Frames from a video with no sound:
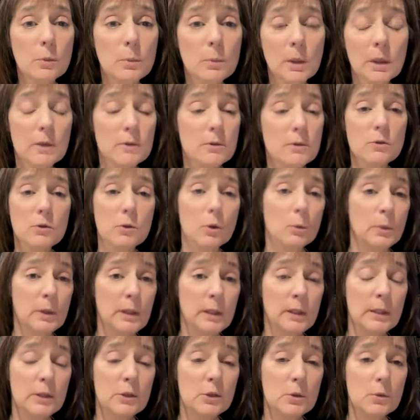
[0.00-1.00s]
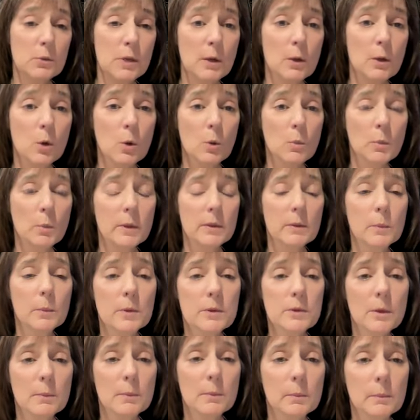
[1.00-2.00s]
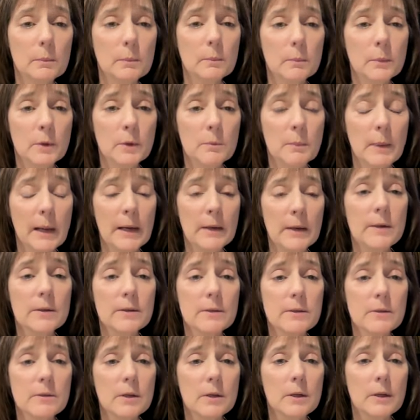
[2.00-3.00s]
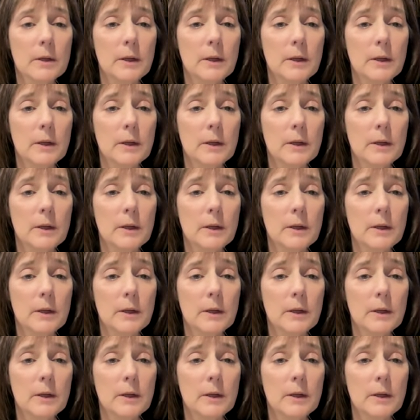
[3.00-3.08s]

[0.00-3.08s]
because there's so many issues at home with parents.